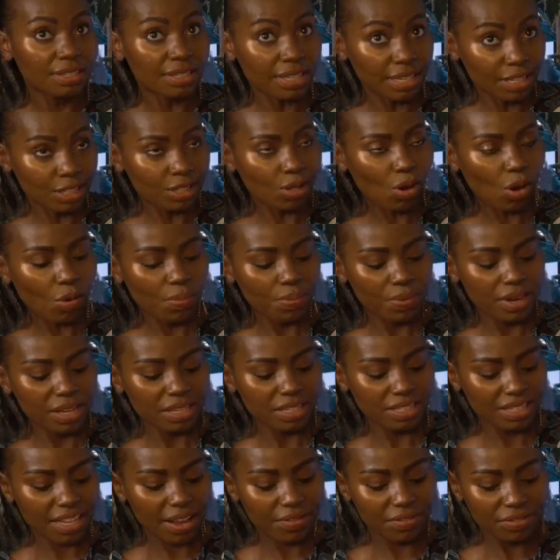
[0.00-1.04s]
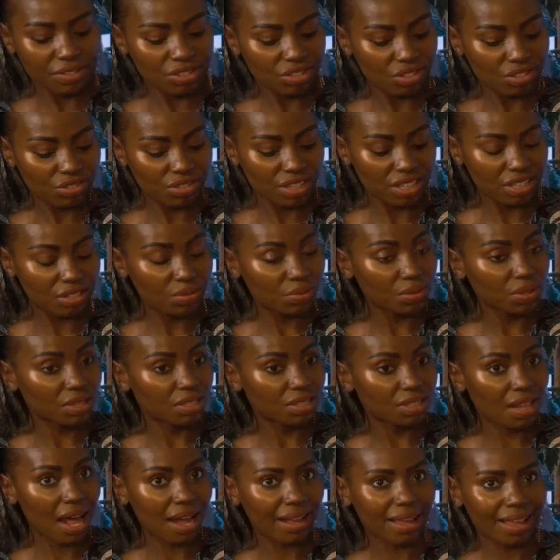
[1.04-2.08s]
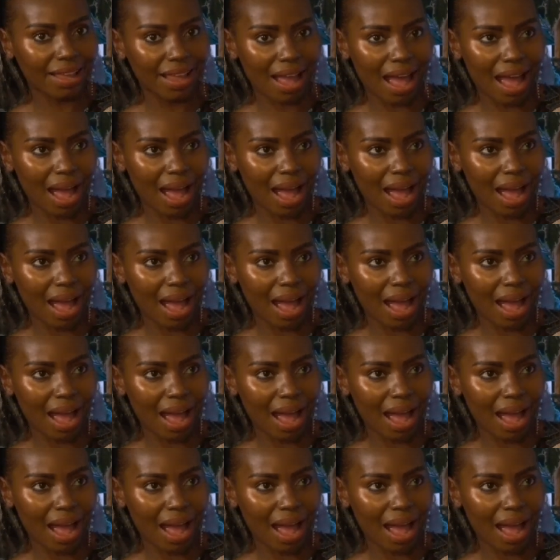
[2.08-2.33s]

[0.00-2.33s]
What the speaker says: since opening 7th Street was that